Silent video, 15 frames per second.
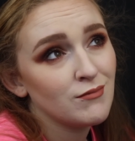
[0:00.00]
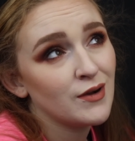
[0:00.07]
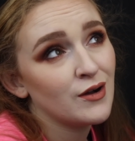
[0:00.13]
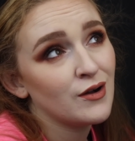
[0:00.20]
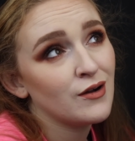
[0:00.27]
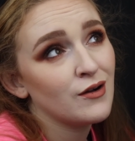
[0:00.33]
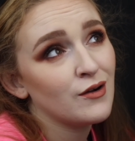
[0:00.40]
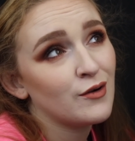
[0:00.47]

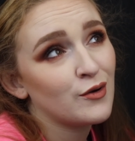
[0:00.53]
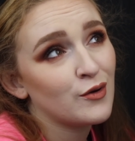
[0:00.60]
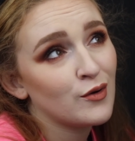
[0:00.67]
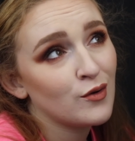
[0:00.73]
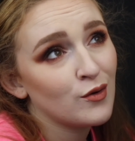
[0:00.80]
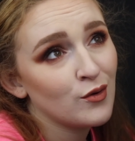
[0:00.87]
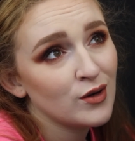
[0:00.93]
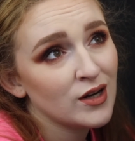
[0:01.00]
Also me.
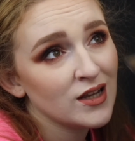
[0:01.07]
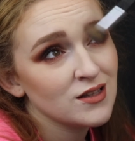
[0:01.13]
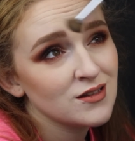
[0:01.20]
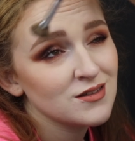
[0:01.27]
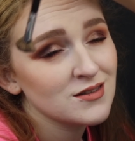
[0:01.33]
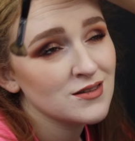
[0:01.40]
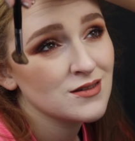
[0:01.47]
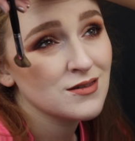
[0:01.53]
Who
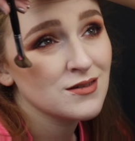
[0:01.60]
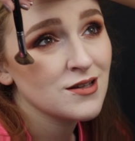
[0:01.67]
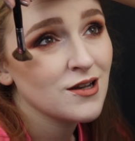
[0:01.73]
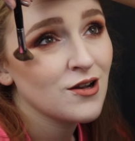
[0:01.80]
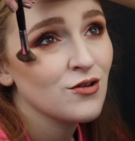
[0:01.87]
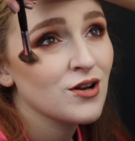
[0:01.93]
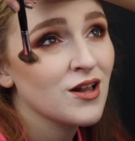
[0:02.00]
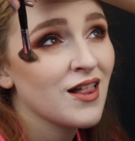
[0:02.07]
needs to
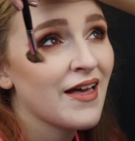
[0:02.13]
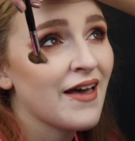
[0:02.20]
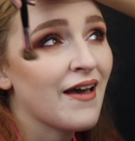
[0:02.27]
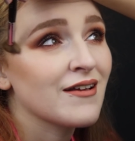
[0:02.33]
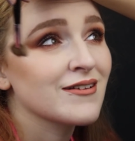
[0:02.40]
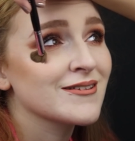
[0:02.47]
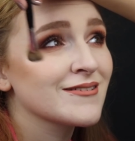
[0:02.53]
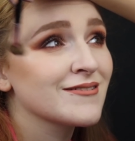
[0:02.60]
go to
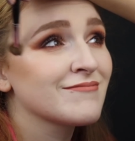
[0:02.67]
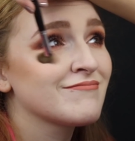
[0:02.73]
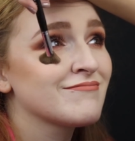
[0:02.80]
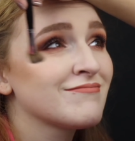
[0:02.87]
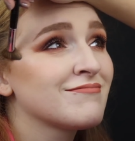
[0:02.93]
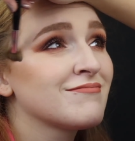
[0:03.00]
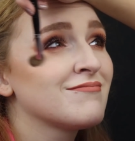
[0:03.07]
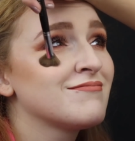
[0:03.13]
class?
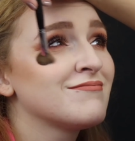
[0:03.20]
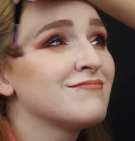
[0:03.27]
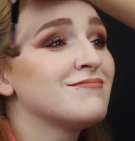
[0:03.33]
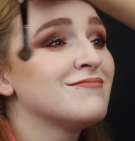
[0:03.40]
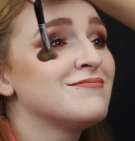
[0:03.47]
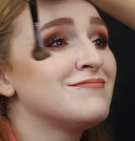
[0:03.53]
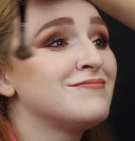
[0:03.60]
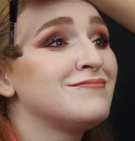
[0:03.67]
Also
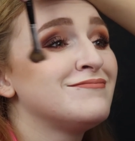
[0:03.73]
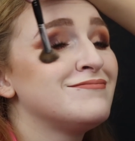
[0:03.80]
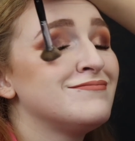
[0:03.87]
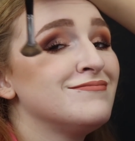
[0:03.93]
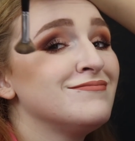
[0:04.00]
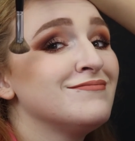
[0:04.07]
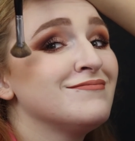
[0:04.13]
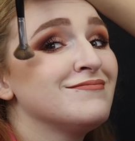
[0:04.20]

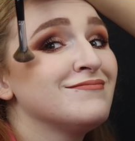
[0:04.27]
me.